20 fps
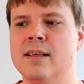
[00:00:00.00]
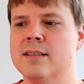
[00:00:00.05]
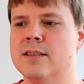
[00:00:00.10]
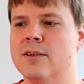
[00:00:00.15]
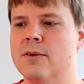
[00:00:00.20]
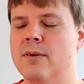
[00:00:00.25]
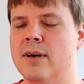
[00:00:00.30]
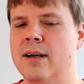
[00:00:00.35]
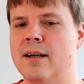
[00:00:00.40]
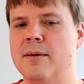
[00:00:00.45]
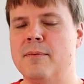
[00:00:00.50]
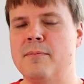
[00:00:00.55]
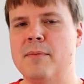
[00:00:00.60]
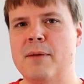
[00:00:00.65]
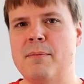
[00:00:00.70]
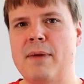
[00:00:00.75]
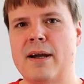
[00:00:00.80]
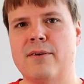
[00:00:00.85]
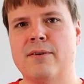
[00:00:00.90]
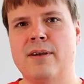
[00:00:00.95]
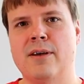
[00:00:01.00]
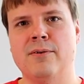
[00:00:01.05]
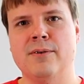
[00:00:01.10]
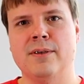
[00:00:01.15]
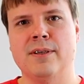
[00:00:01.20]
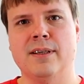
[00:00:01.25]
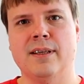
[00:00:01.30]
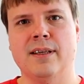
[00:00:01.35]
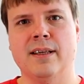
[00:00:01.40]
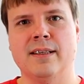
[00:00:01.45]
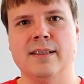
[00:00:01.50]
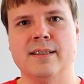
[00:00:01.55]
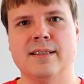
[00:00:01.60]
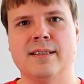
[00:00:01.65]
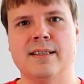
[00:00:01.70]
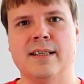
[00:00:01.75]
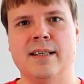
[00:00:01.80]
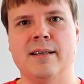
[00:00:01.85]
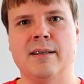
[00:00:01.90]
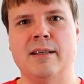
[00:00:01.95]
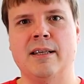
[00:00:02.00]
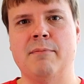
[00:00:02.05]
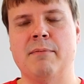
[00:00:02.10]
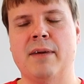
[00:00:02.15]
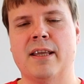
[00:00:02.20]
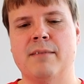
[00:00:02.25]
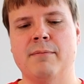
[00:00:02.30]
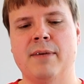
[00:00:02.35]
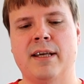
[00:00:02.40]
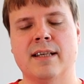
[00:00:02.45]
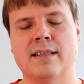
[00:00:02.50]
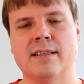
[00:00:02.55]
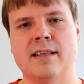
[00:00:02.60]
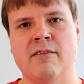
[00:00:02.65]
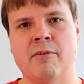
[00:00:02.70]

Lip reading: So my background is in mathematics.